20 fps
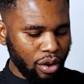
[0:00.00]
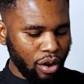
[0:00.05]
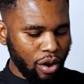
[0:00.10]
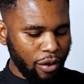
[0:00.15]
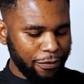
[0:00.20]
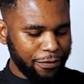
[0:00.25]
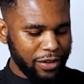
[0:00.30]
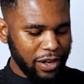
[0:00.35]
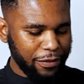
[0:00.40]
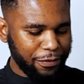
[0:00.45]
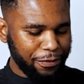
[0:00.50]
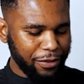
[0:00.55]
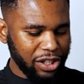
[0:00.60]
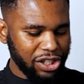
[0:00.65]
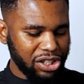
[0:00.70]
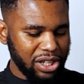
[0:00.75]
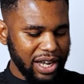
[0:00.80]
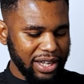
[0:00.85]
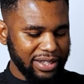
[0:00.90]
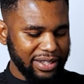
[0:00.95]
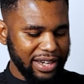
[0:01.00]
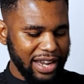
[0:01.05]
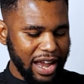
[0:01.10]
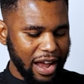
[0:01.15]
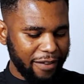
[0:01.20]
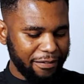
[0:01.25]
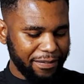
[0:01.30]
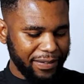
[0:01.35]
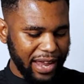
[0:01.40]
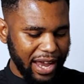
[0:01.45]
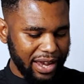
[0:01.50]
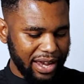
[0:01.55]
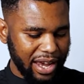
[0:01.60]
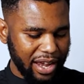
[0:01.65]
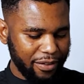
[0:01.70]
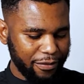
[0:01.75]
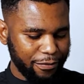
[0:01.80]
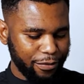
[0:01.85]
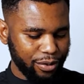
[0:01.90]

of the fish that they have taken.